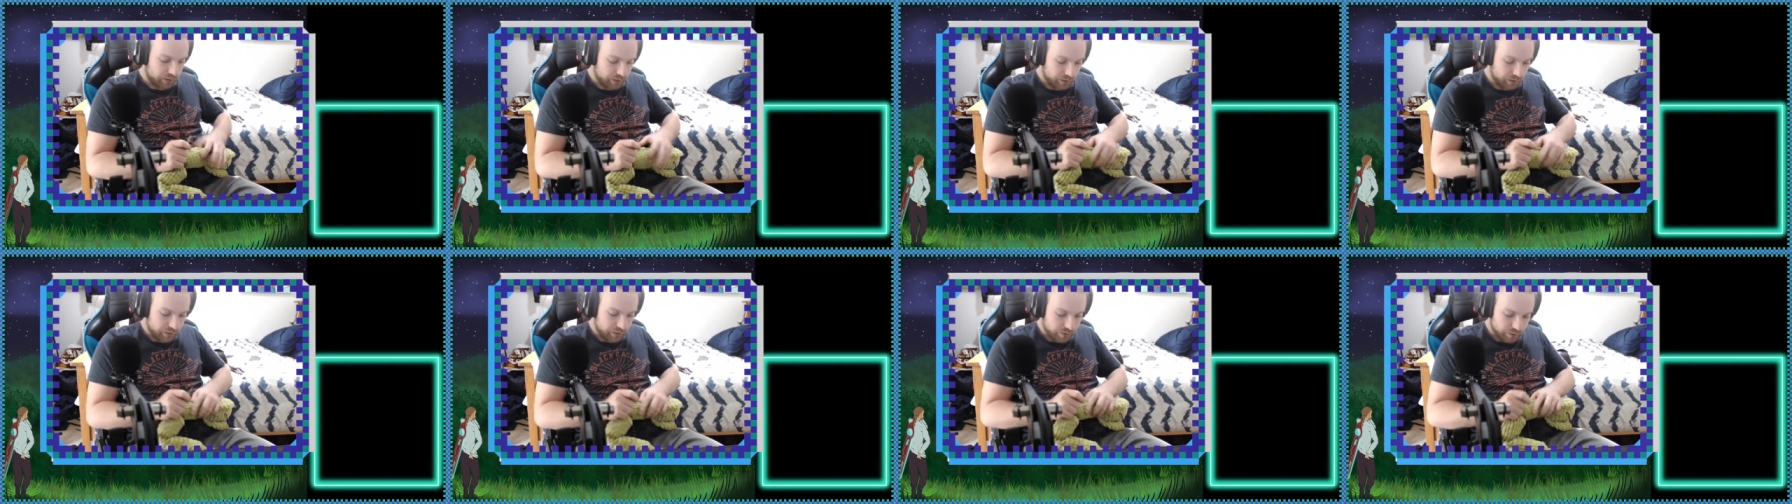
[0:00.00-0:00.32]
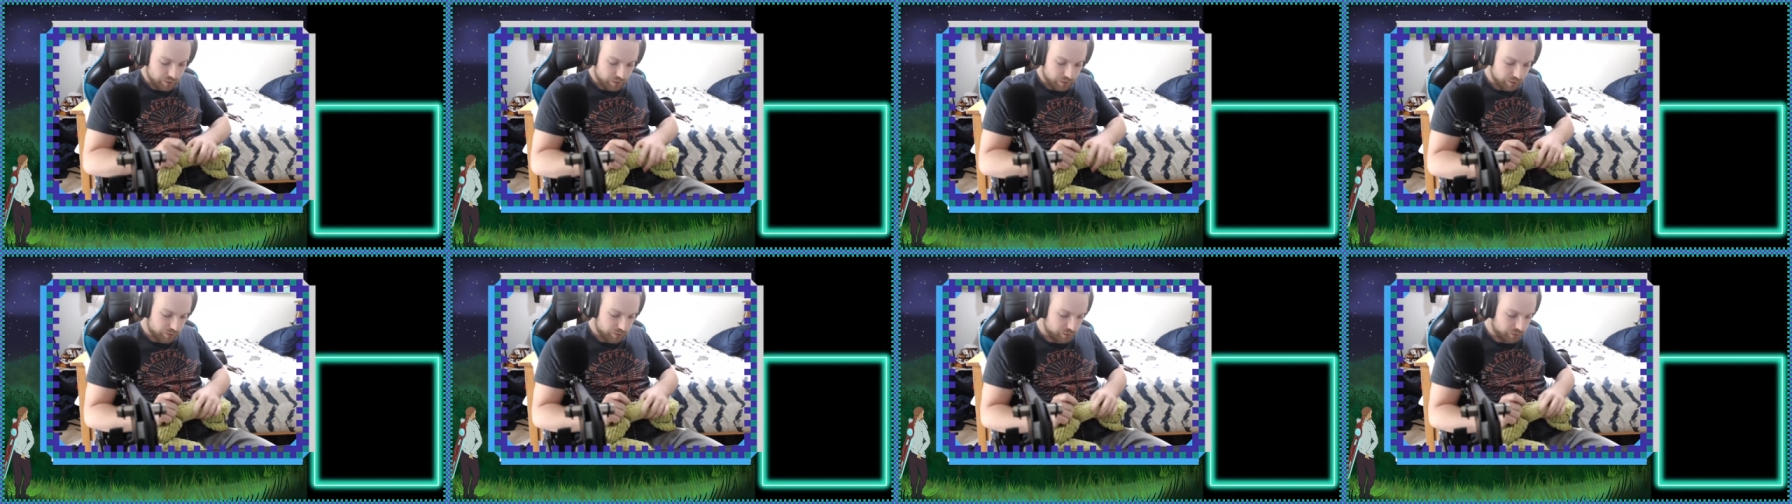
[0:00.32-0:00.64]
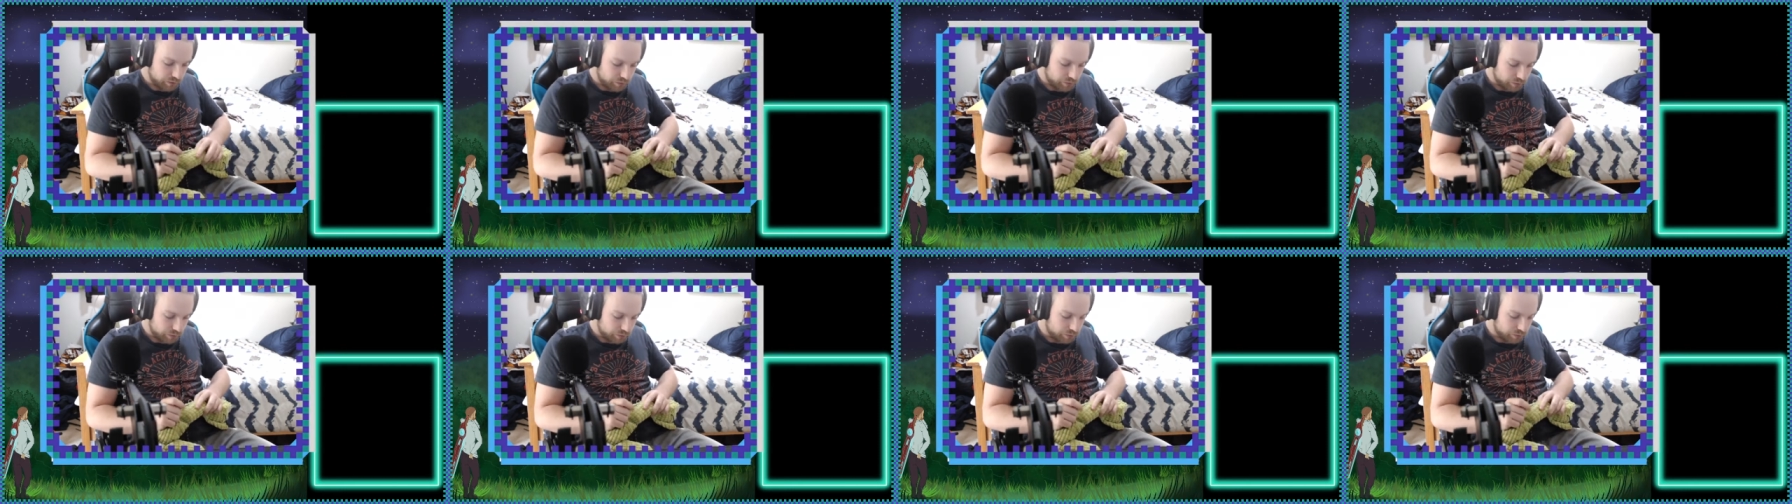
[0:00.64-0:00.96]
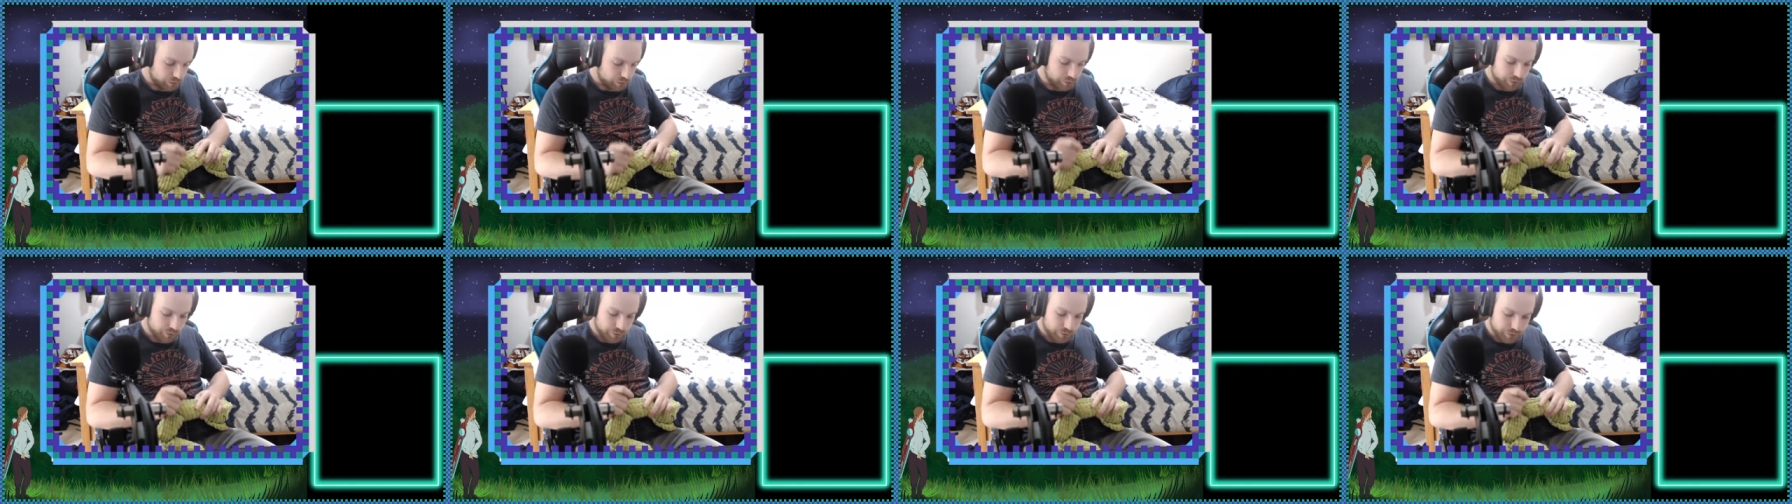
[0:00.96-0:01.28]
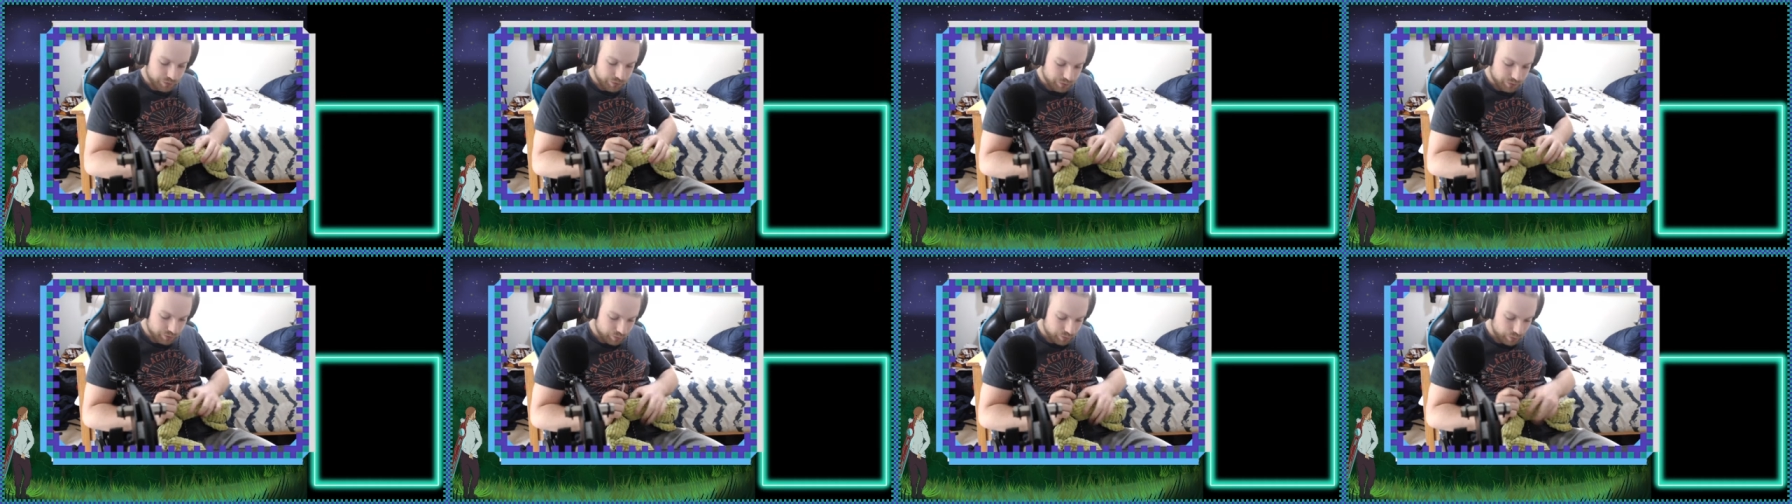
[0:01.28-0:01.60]
and he can continue to
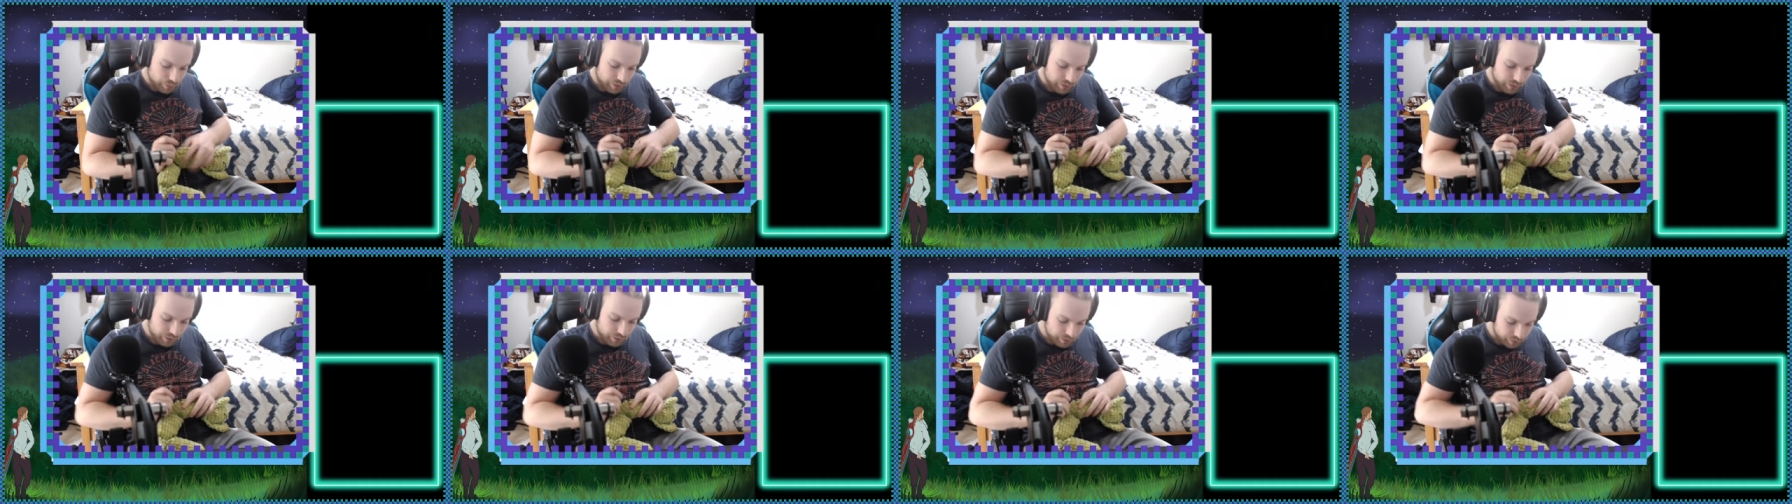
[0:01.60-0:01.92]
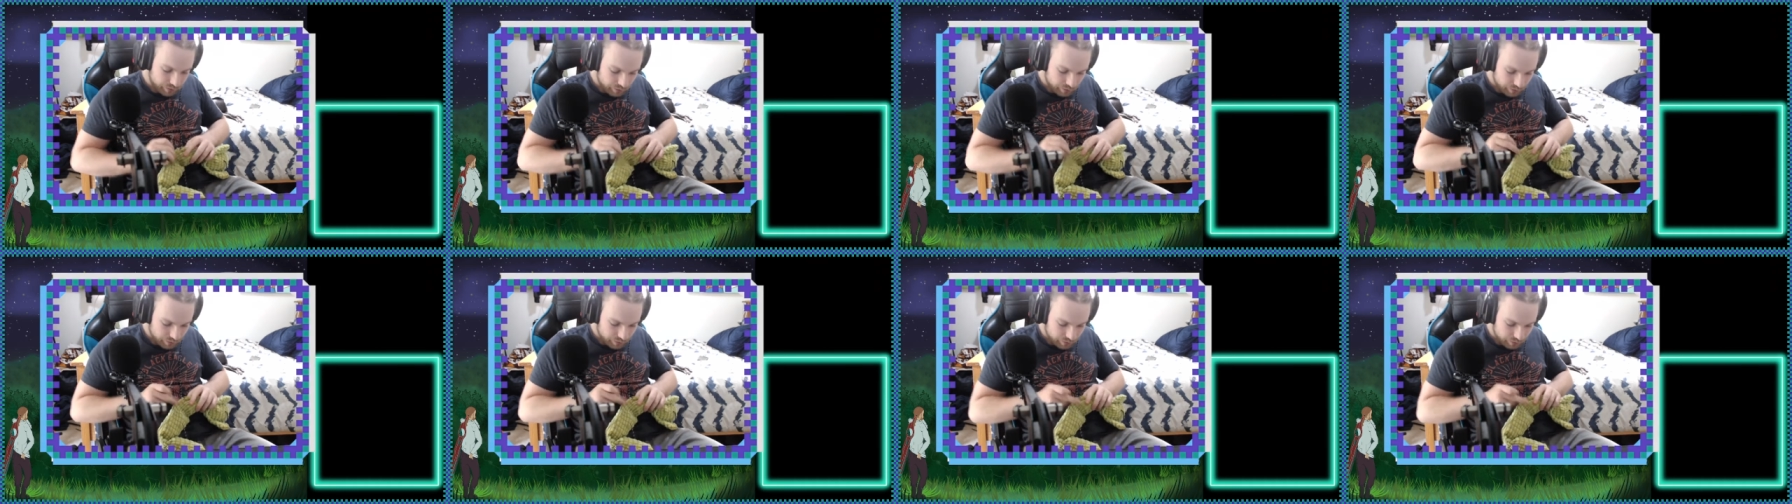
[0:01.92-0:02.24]
enjoy squeaking